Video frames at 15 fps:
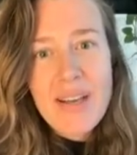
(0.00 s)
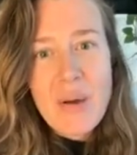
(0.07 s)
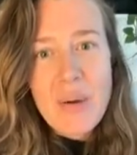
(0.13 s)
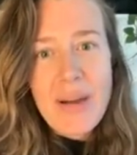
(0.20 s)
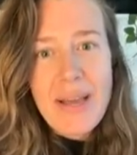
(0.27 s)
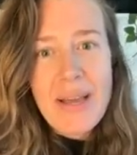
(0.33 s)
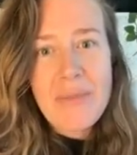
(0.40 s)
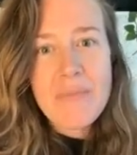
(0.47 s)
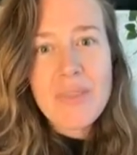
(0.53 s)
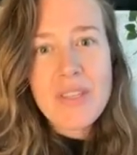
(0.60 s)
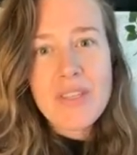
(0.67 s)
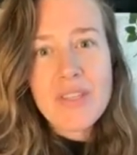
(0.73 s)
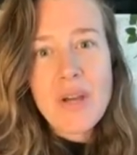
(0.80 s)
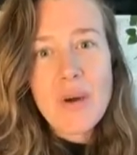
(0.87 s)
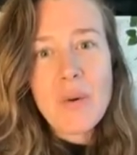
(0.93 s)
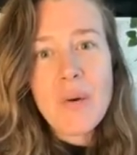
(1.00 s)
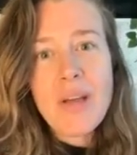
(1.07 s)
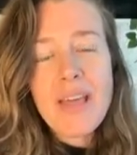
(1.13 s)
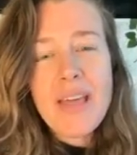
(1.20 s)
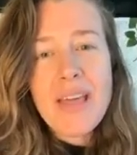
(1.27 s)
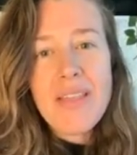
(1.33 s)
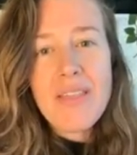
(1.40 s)
Okay, so
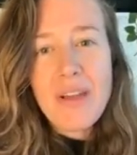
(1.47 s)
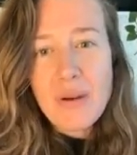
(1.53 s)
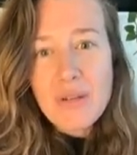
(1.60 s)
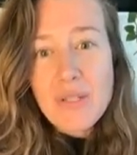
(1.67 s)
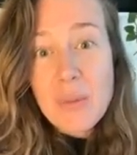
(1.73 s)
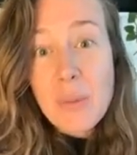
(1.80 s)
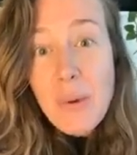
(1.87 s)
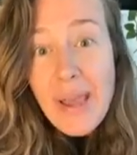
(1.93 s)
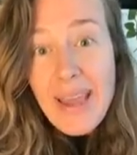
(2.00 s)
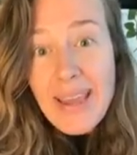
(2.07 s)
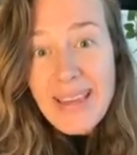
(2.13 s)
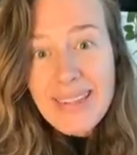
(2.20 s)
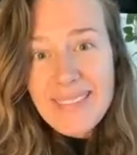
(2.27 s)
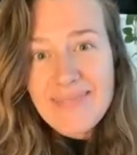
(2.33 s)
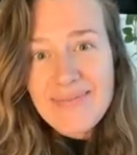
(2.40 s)
there is a way.